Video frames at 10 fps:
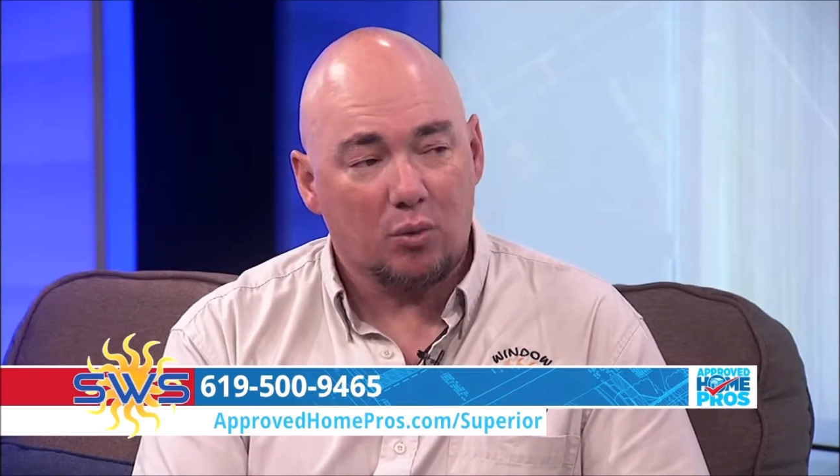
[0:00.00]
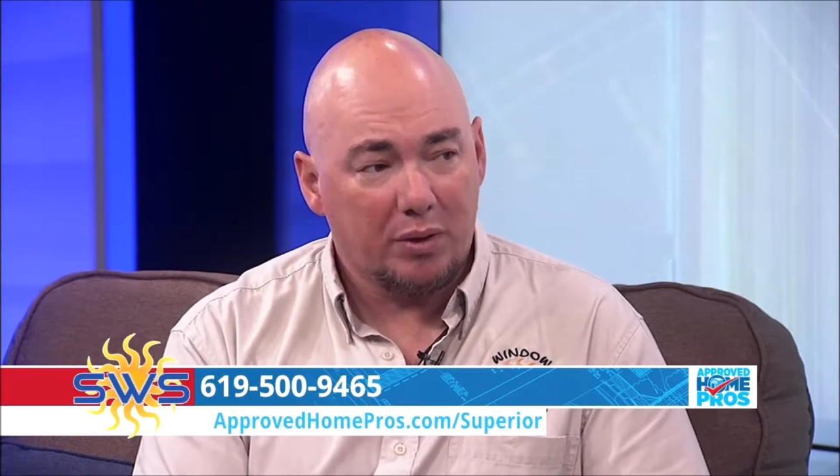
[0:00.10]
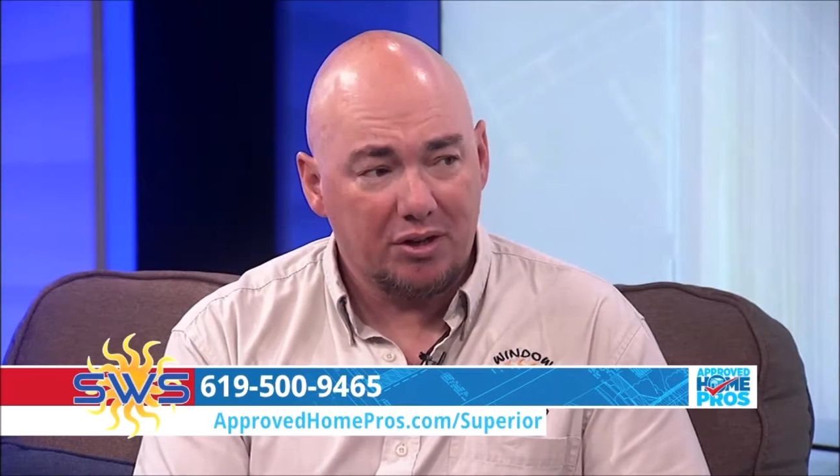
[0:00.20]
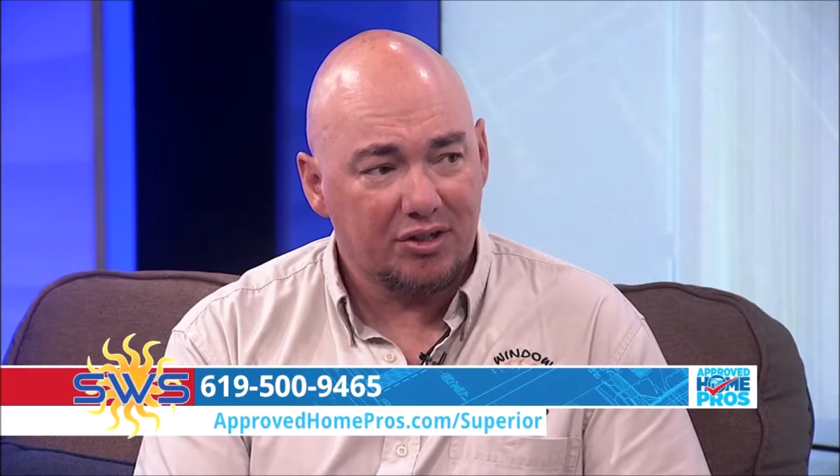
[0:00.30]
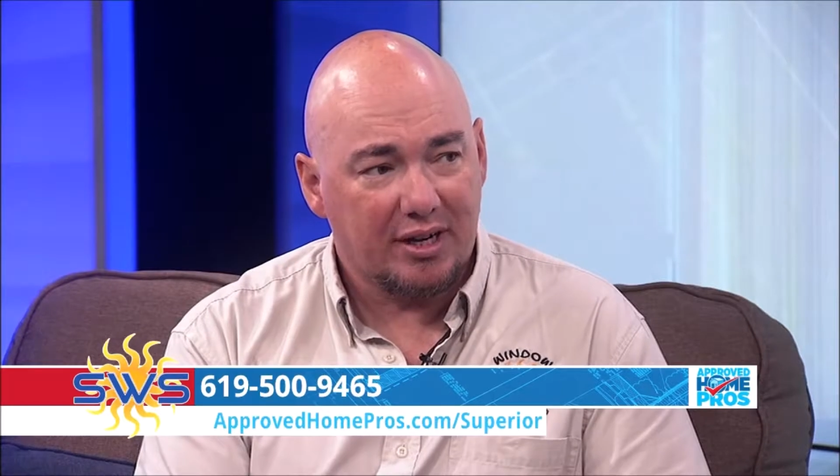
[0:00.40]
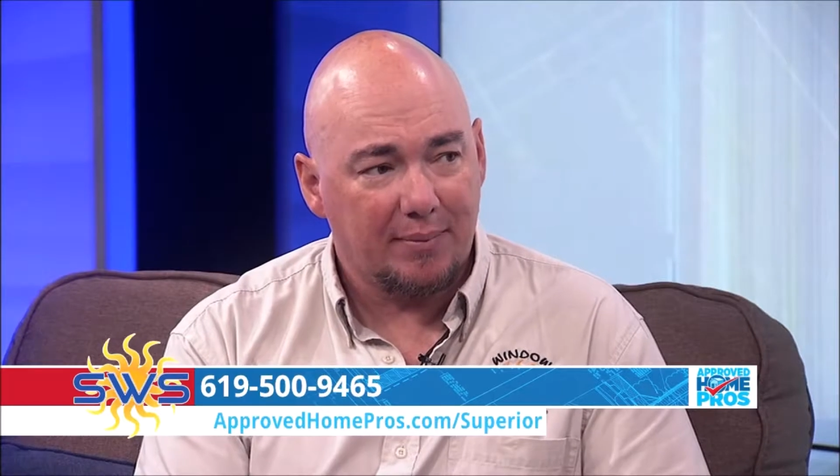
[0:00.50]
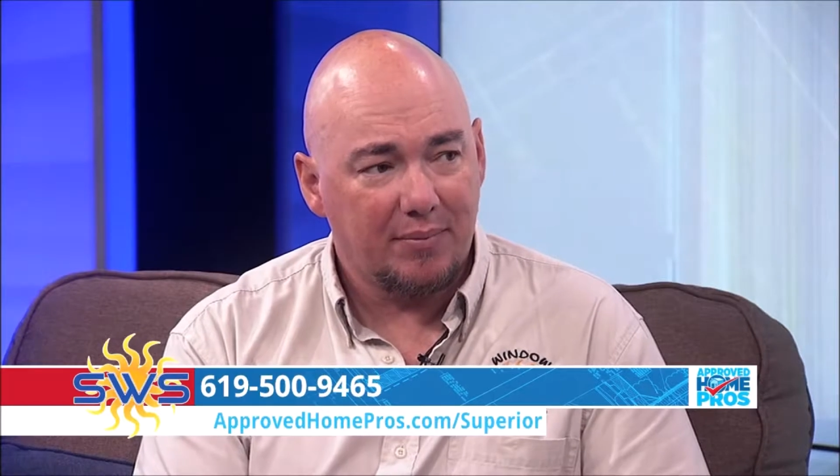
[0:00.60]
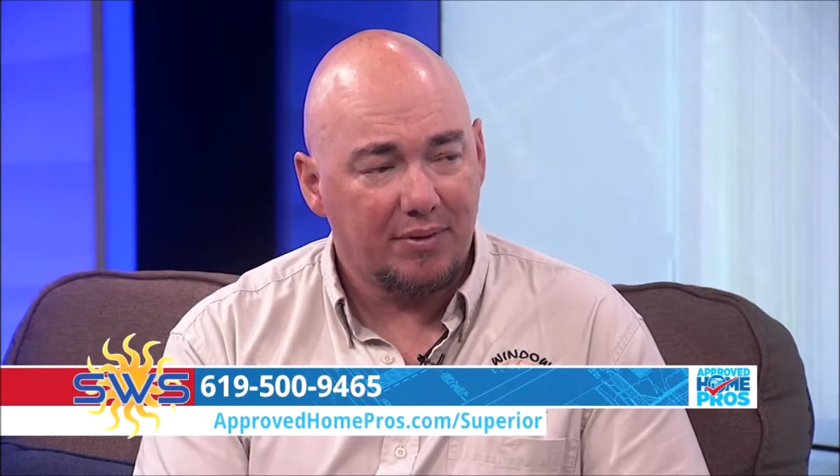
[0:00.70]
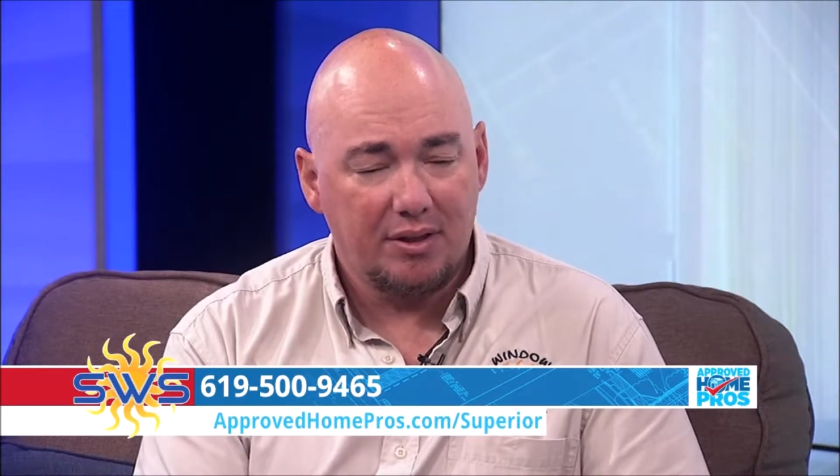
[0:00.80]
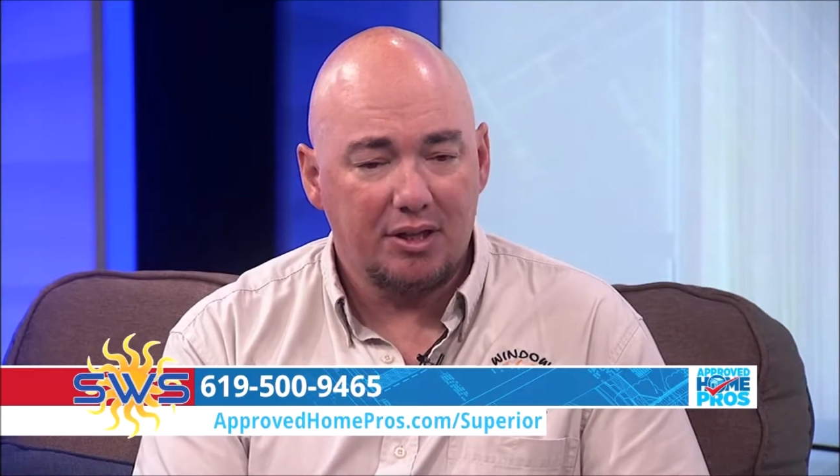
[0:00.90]
wintertime
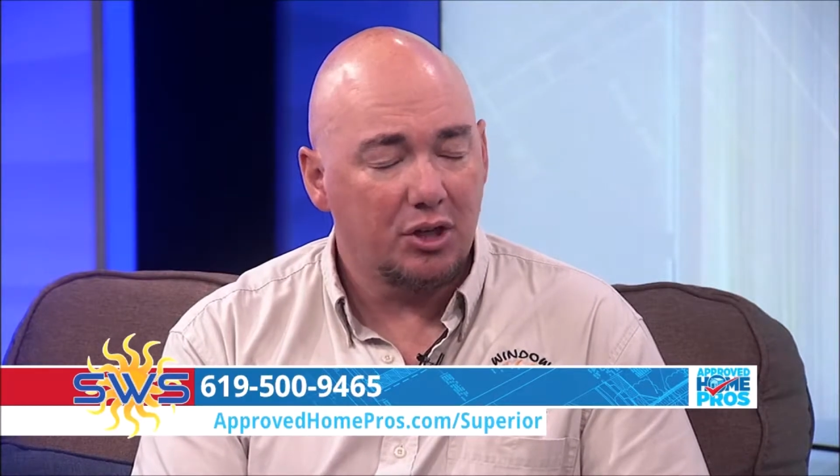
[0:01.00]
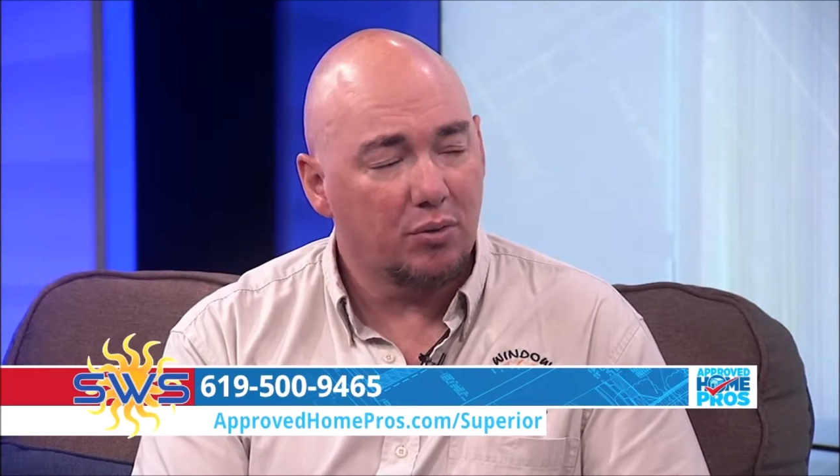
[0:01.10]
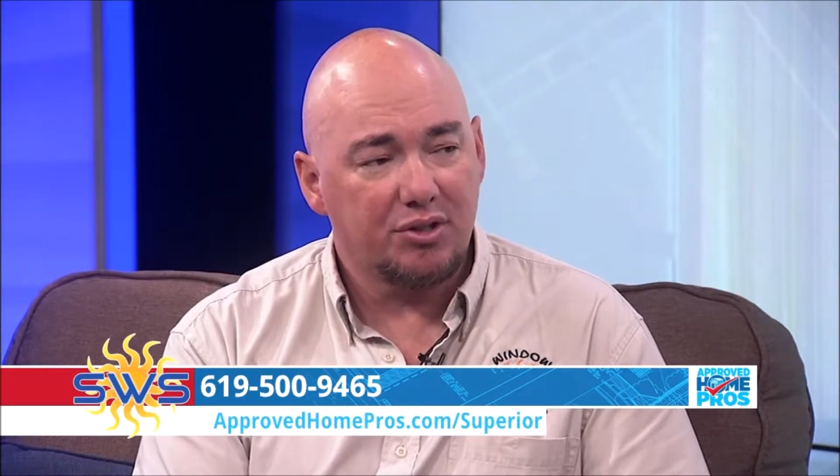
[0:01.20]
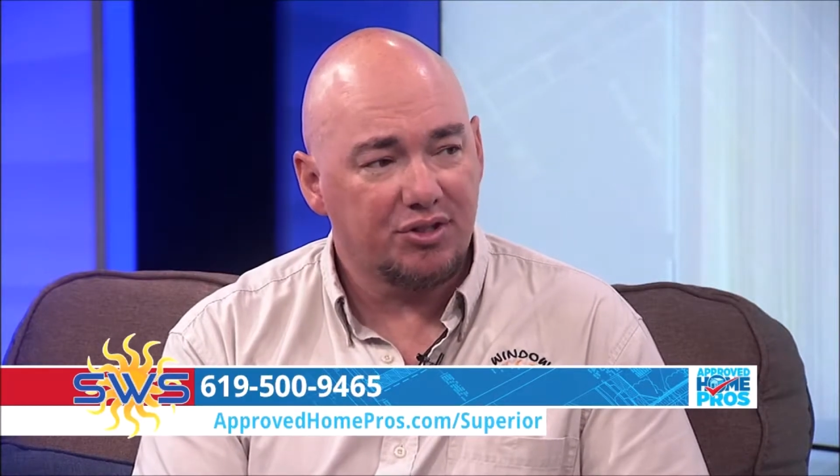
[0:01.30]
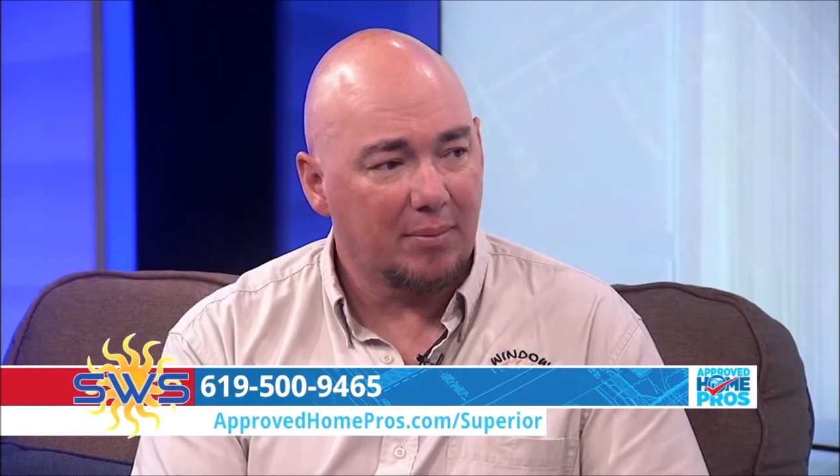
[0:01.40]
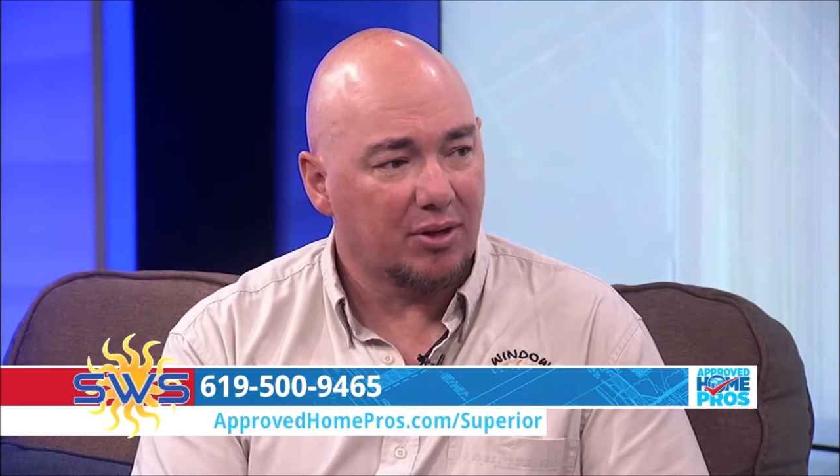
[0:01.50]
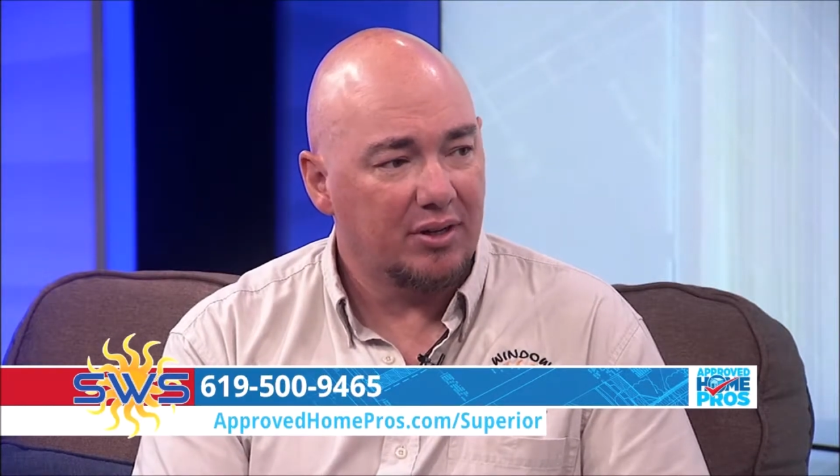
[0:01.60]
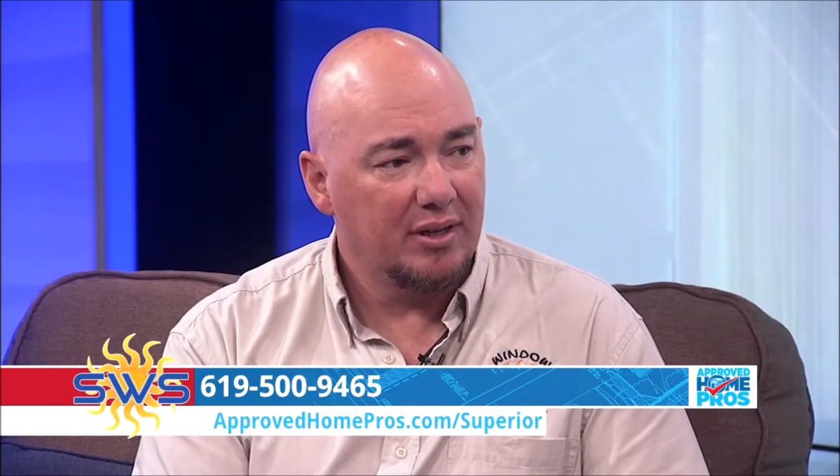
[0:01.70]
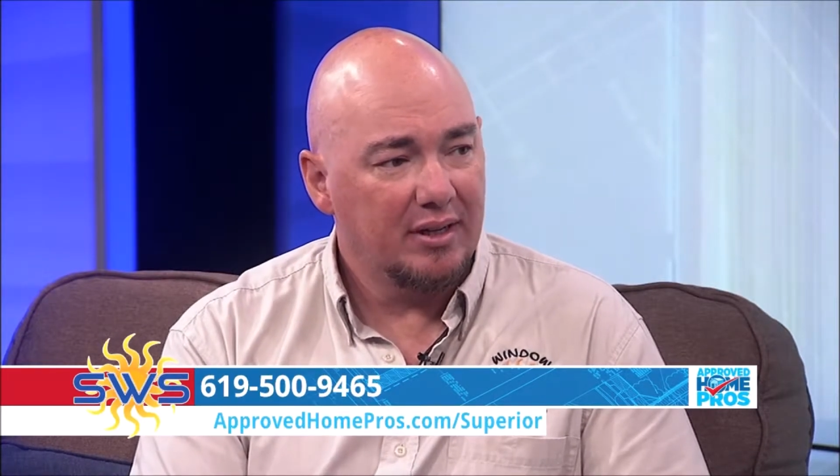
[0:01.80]
than they do in the summer.